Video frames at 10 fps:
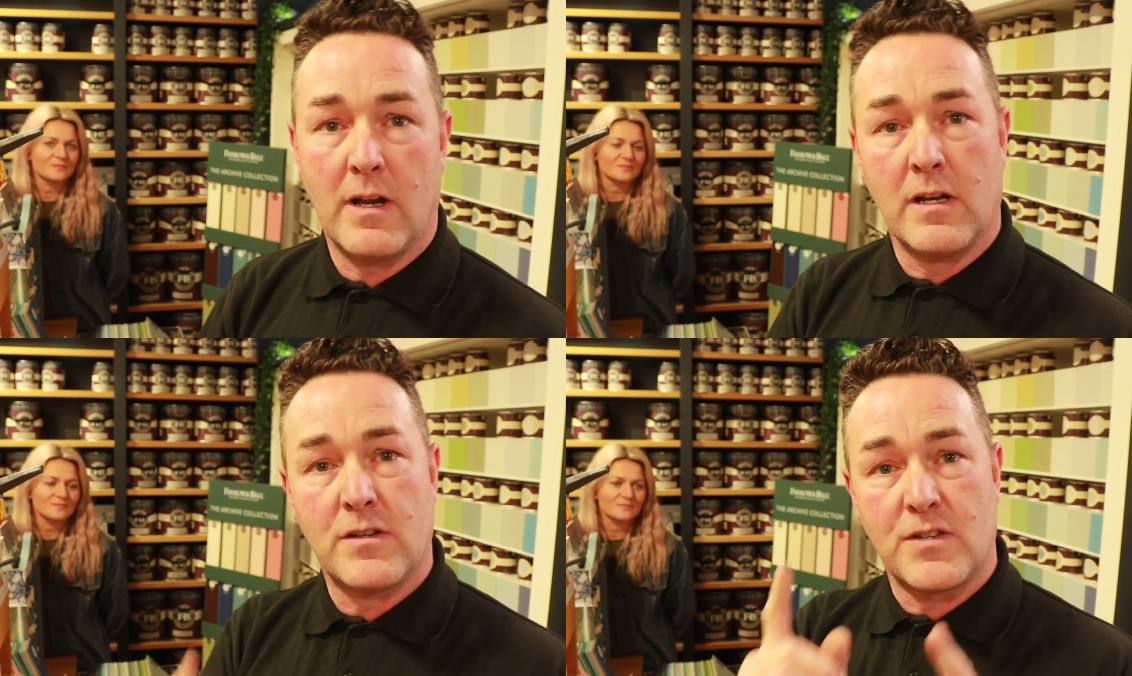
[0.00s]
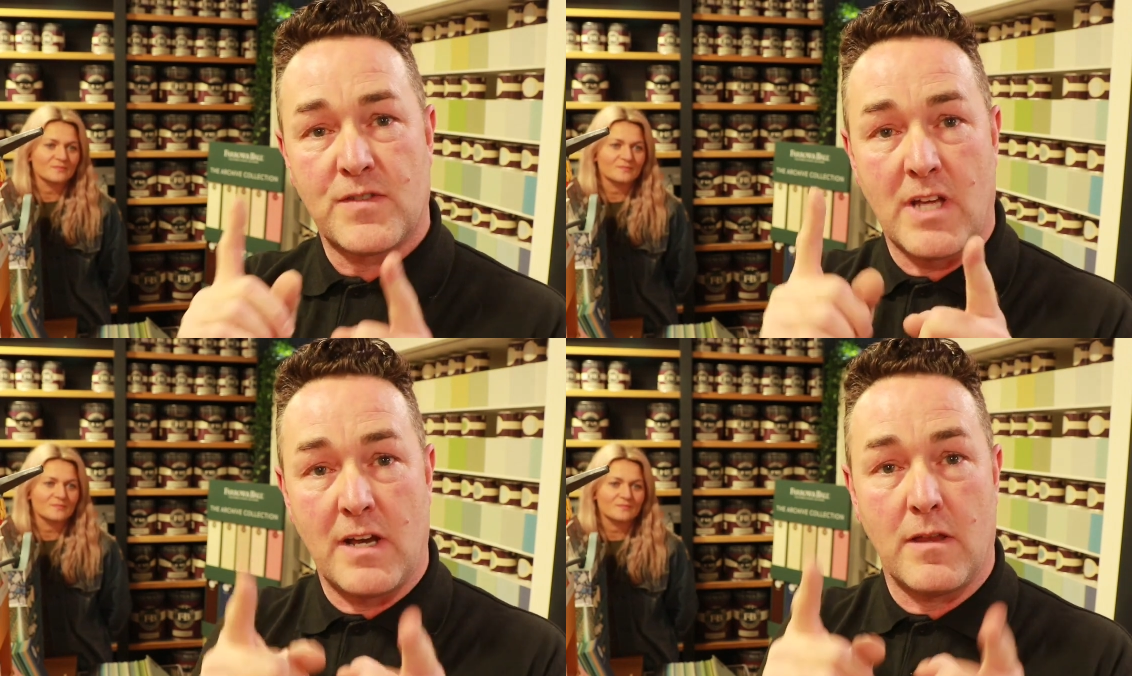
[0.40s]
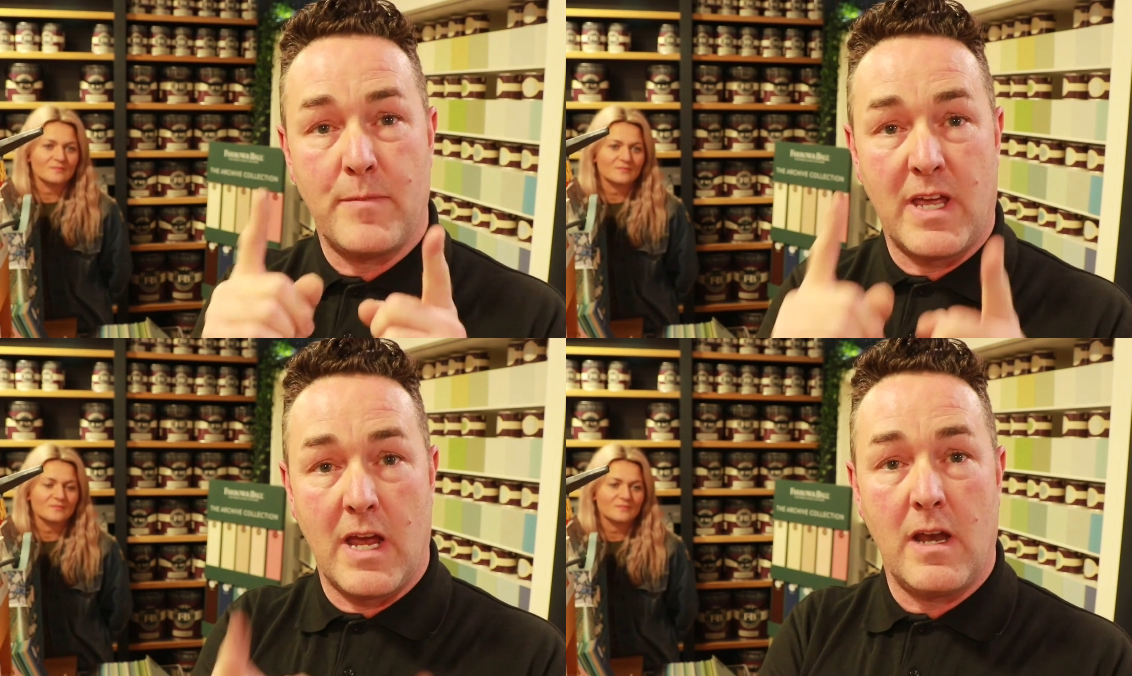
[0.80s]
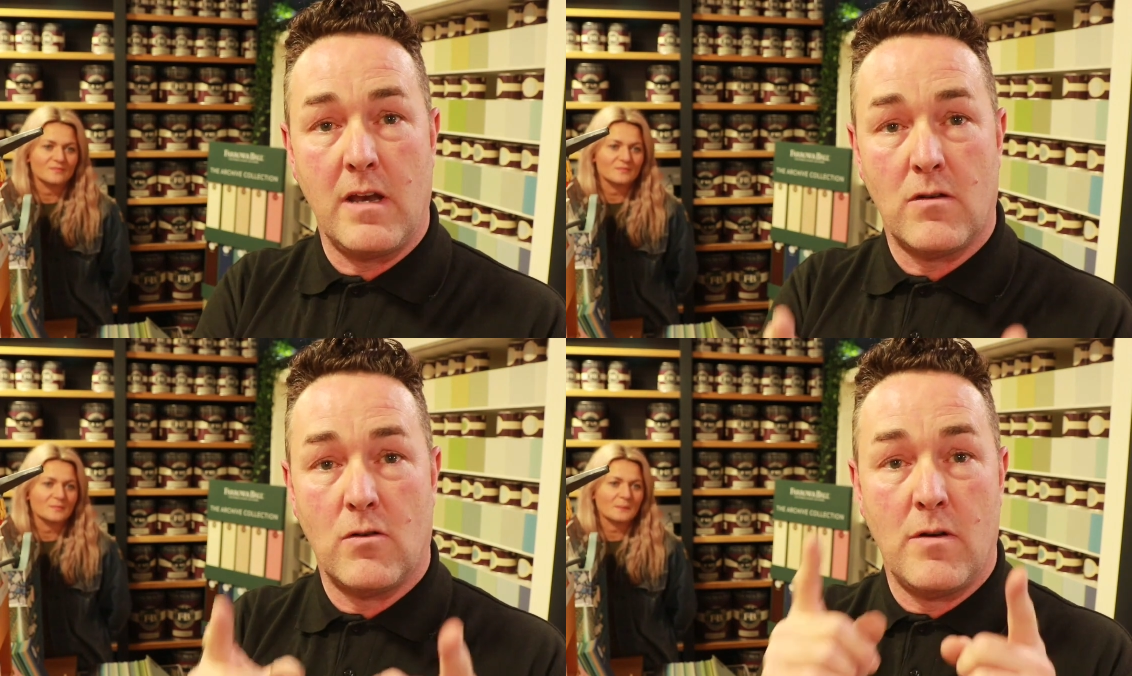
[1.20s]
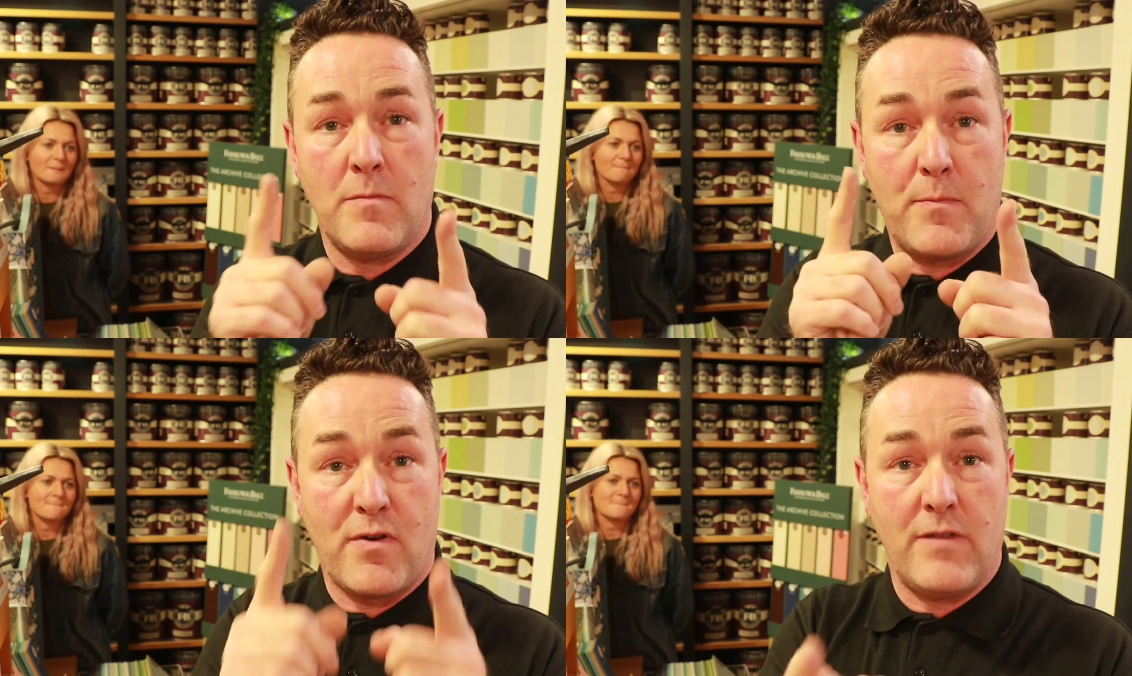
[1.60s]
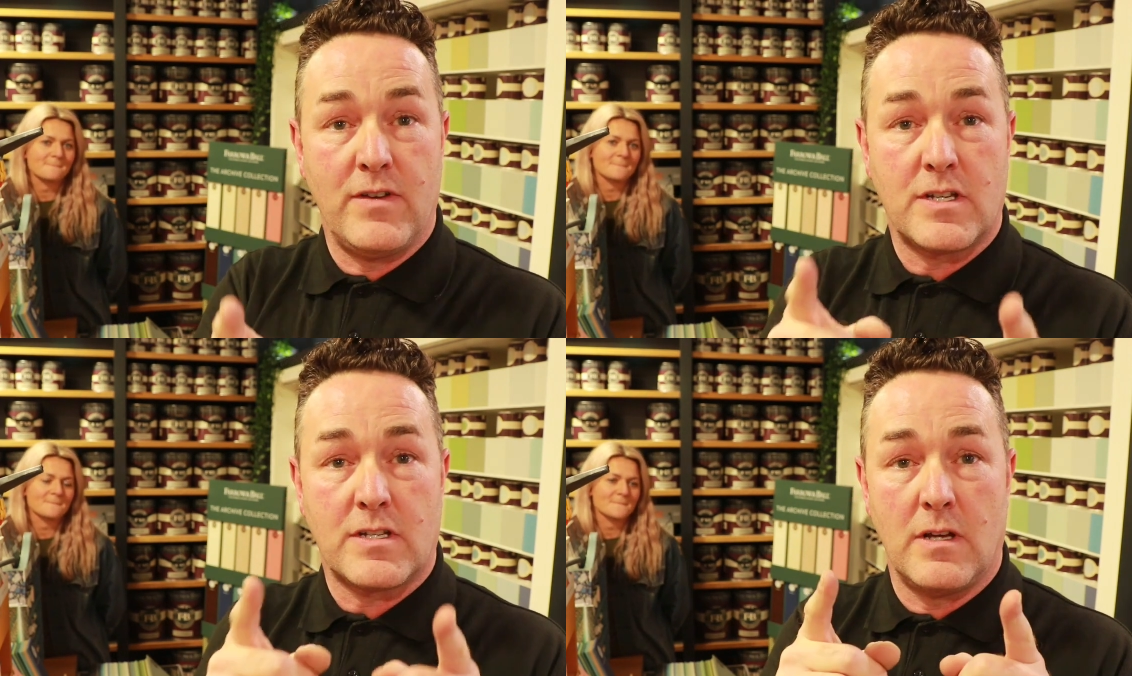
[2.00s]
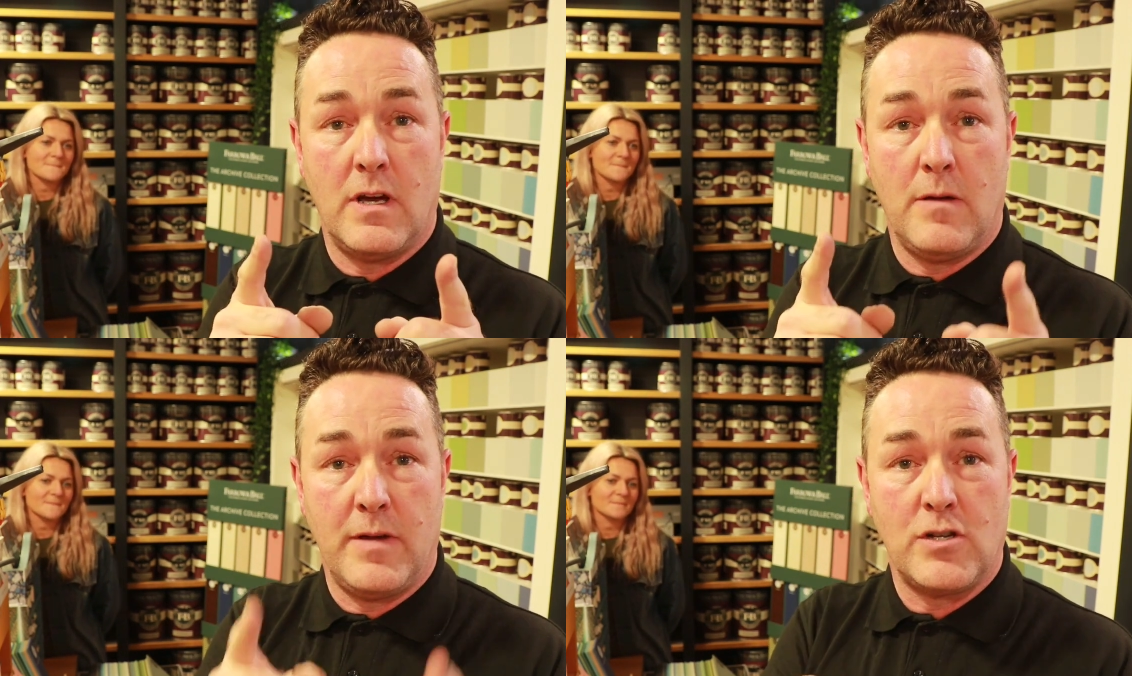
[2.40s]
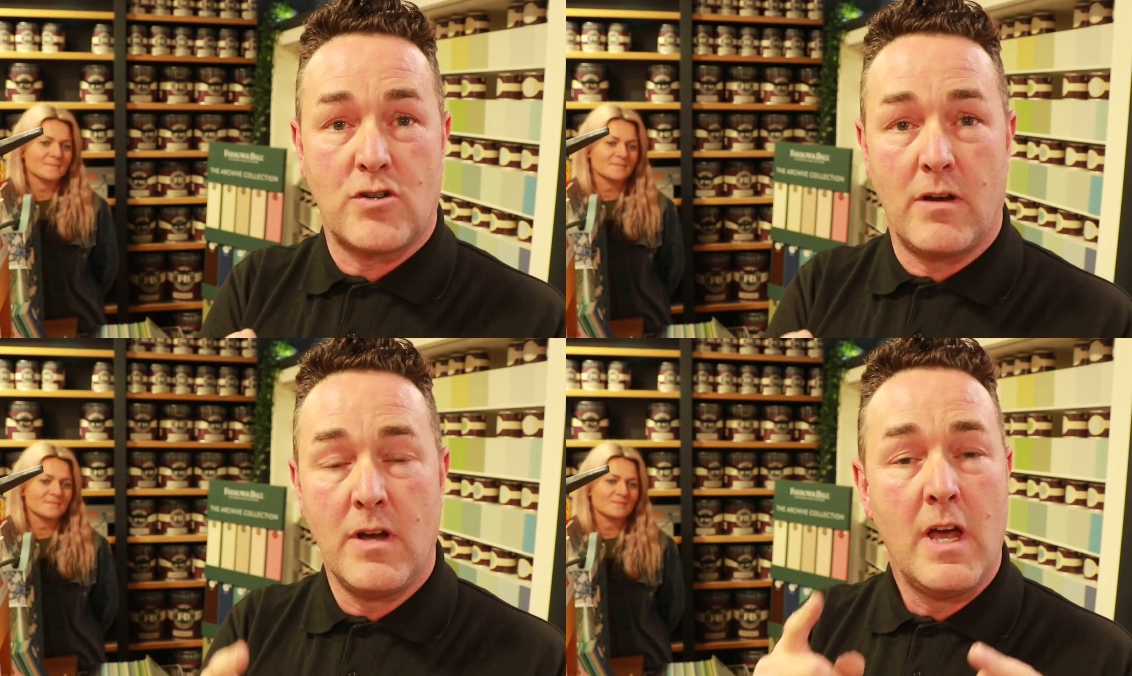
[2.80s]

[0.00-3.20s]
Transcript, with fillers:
Speaker 1: and as I've said at the beginning or in my previous um, intro,